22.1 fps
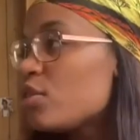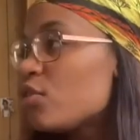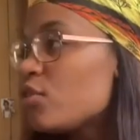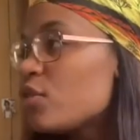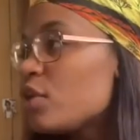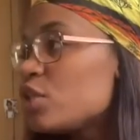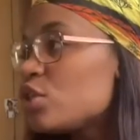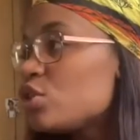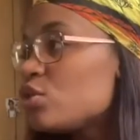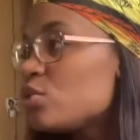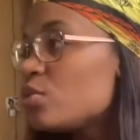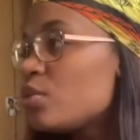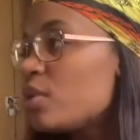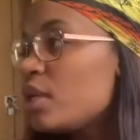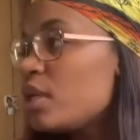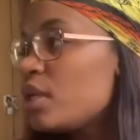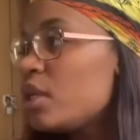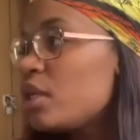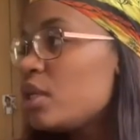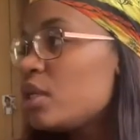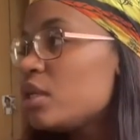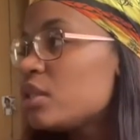
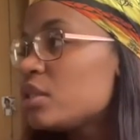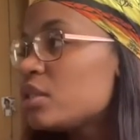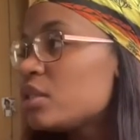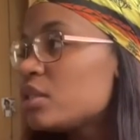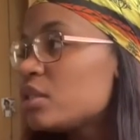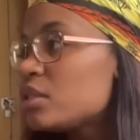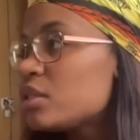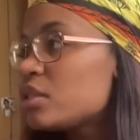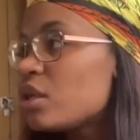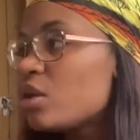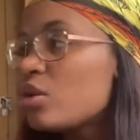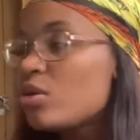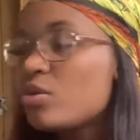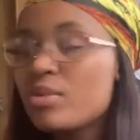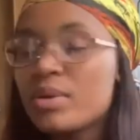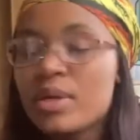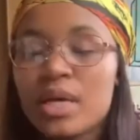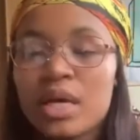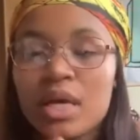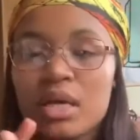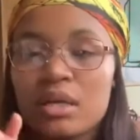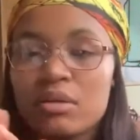3.20, so
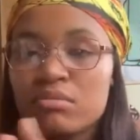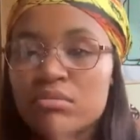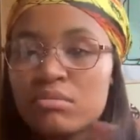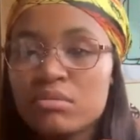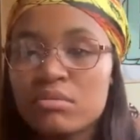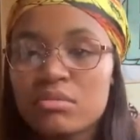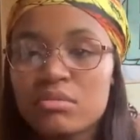we got